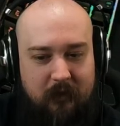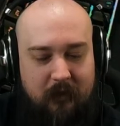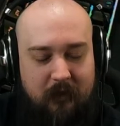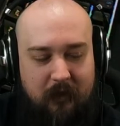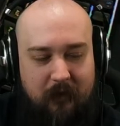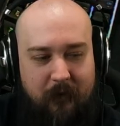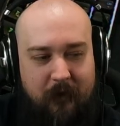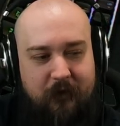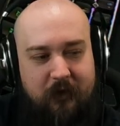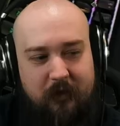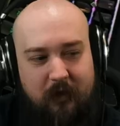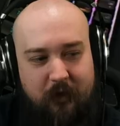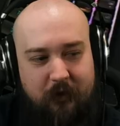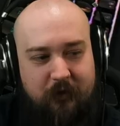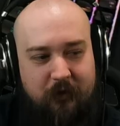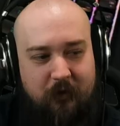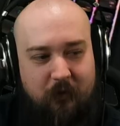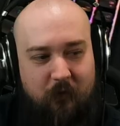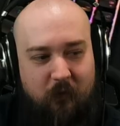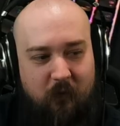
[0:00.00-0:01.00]
I'm actually not
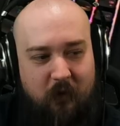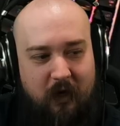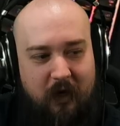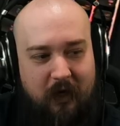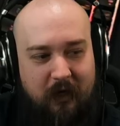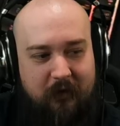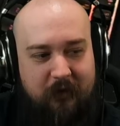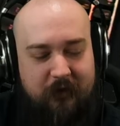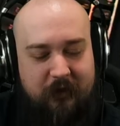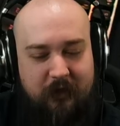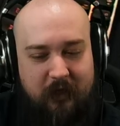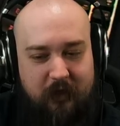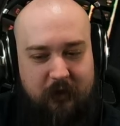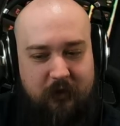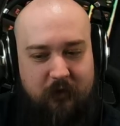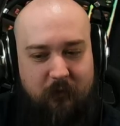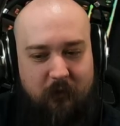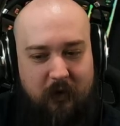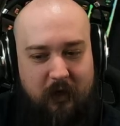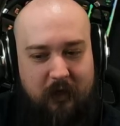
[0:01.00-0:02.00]
sure why
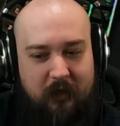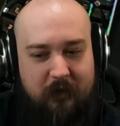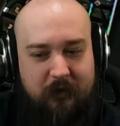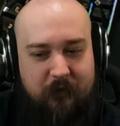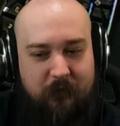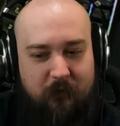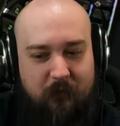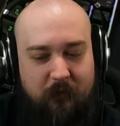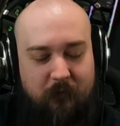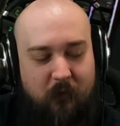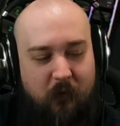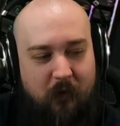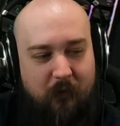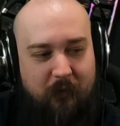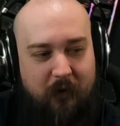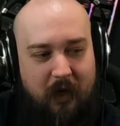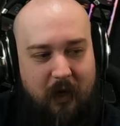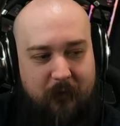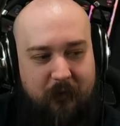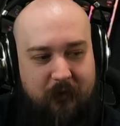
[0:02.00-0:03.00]
station wagons were more
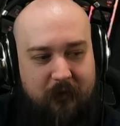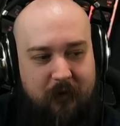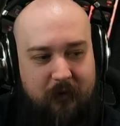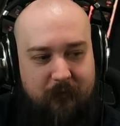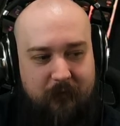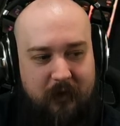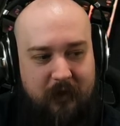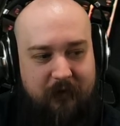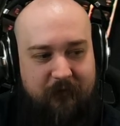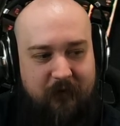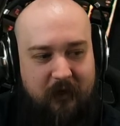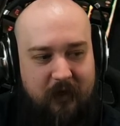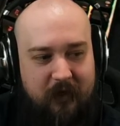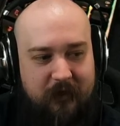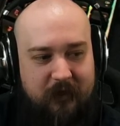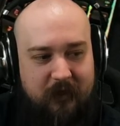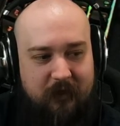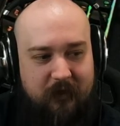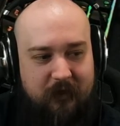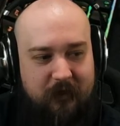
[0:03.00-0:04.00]
popular than minivans
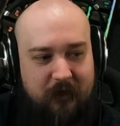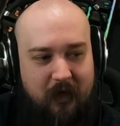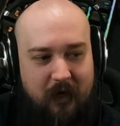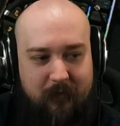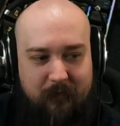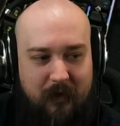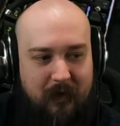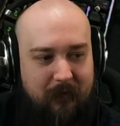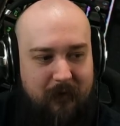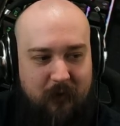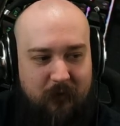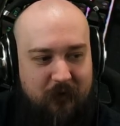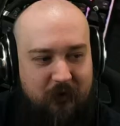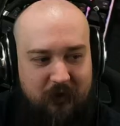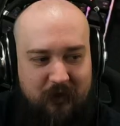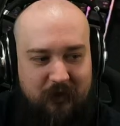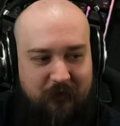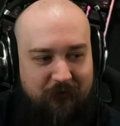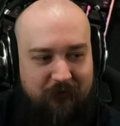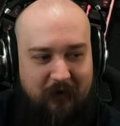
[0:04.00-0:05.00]
at the time. Maybe it was
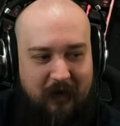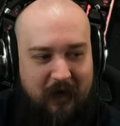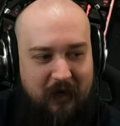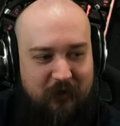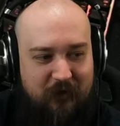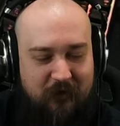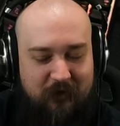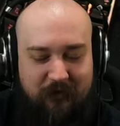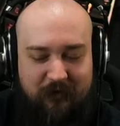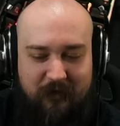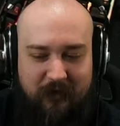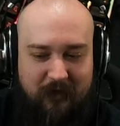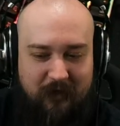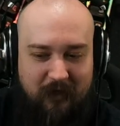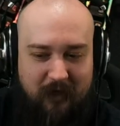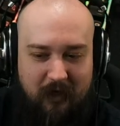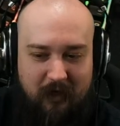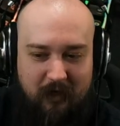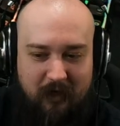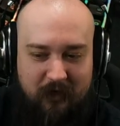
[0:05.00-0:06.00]
just a fashion thing.
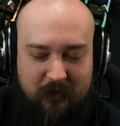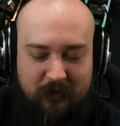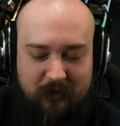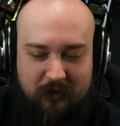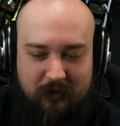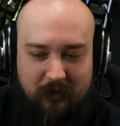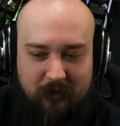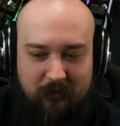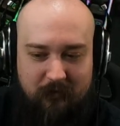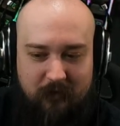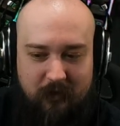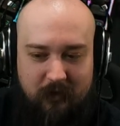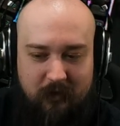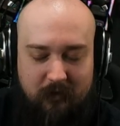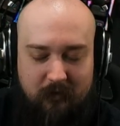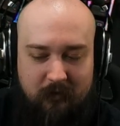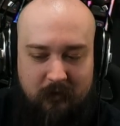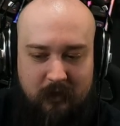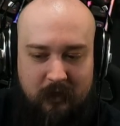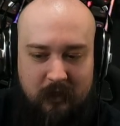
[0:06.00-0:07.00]
I don't
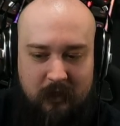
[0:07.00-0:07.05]
know.